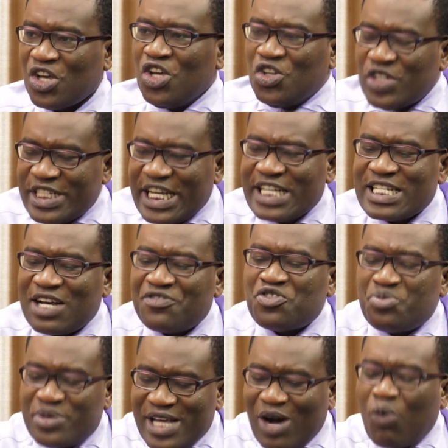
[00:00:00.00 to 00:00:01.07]
You just have to
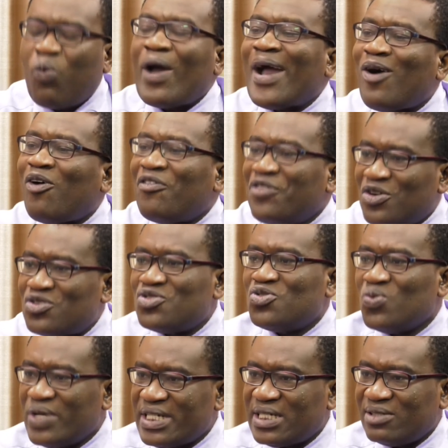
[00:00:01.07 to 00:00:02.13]
be aware of your
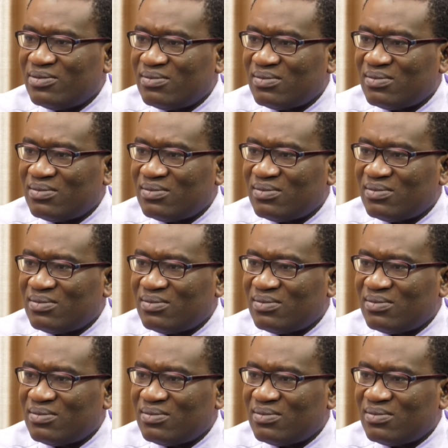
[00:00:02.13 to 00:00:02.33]
situation